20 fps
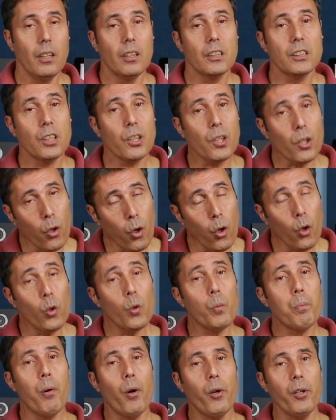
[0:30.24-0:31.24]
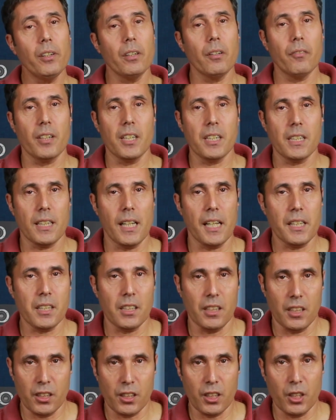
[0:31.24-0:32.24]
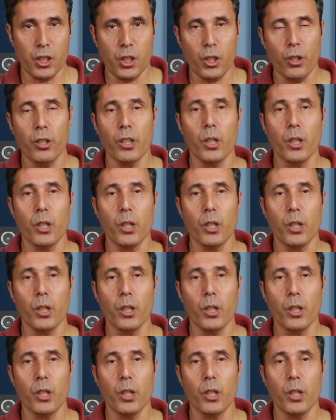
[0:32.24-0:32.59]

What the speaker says: So the whole point of this lesson is to show